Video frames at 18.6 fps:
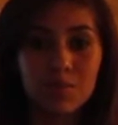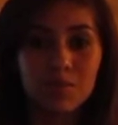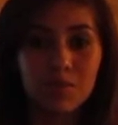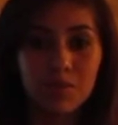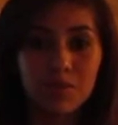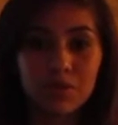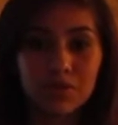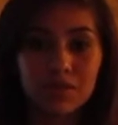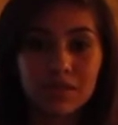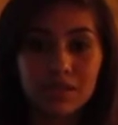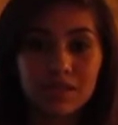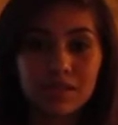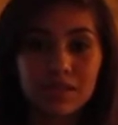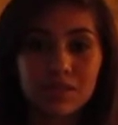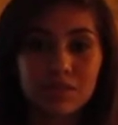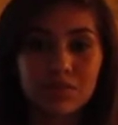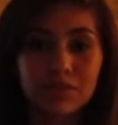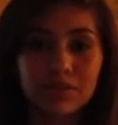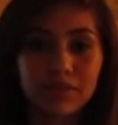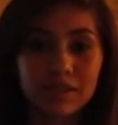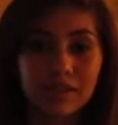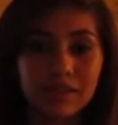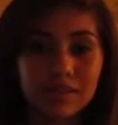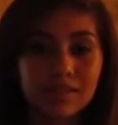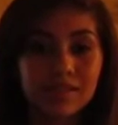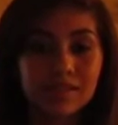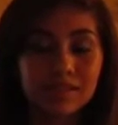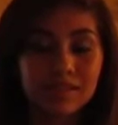Puerto Ricans were
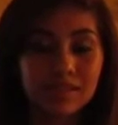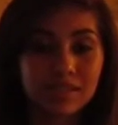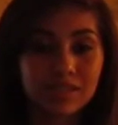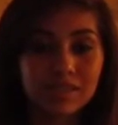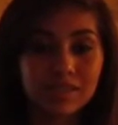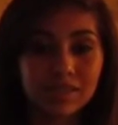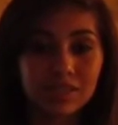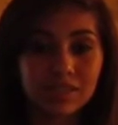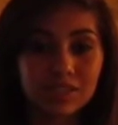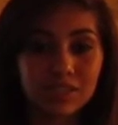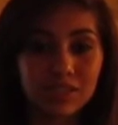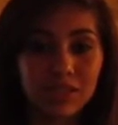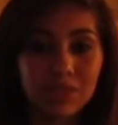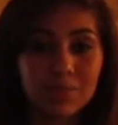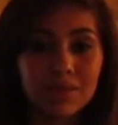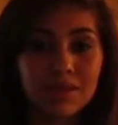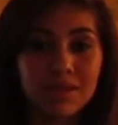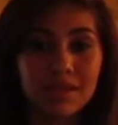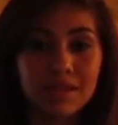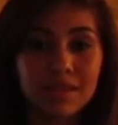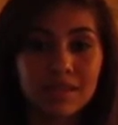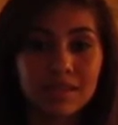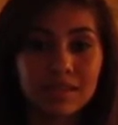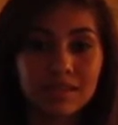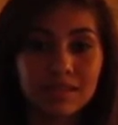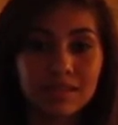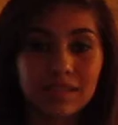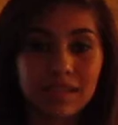granted citizenship
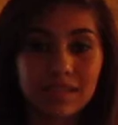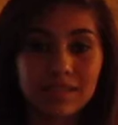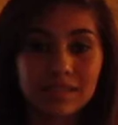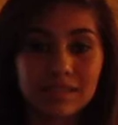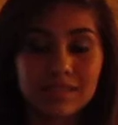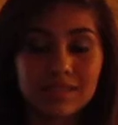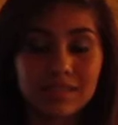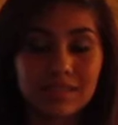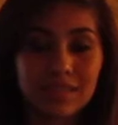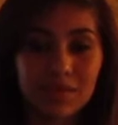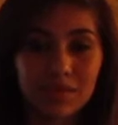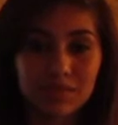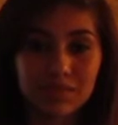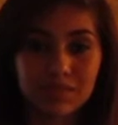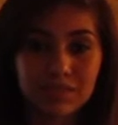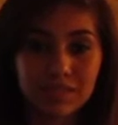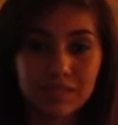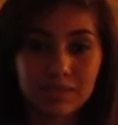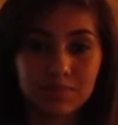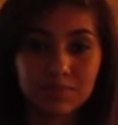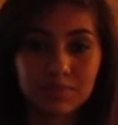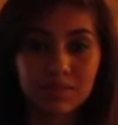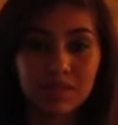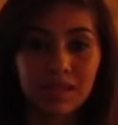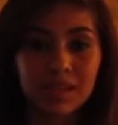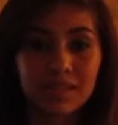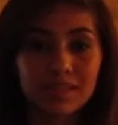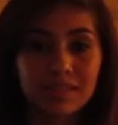in 1917.
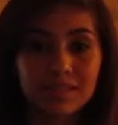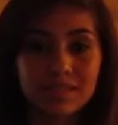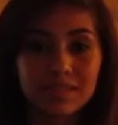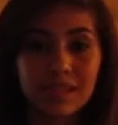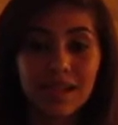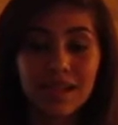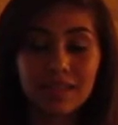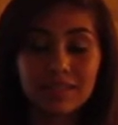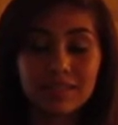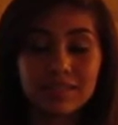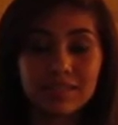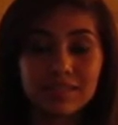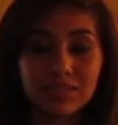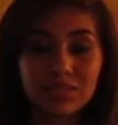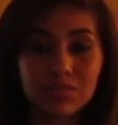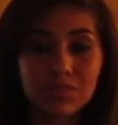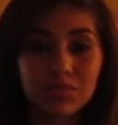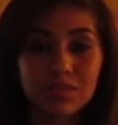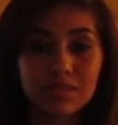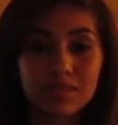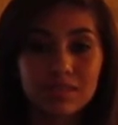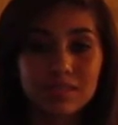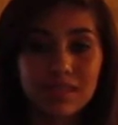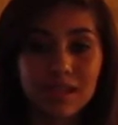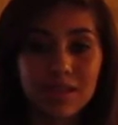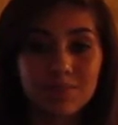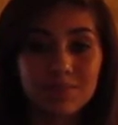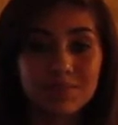This island is three
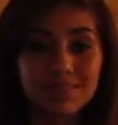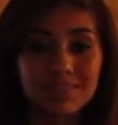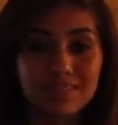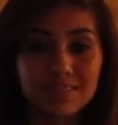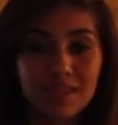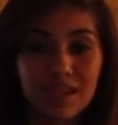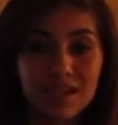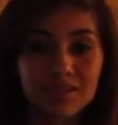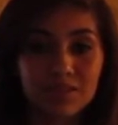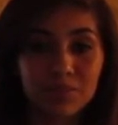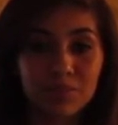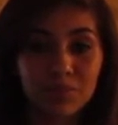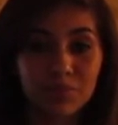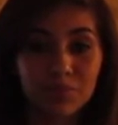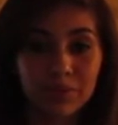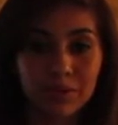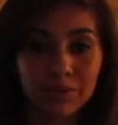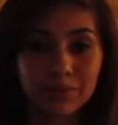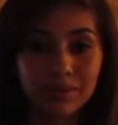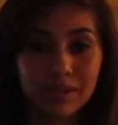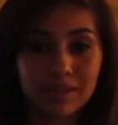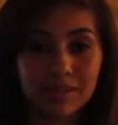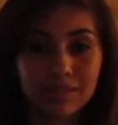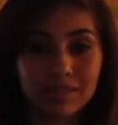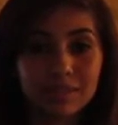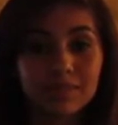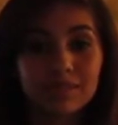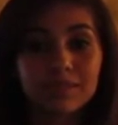times the size of Rhode
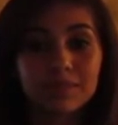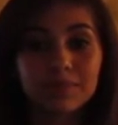Island.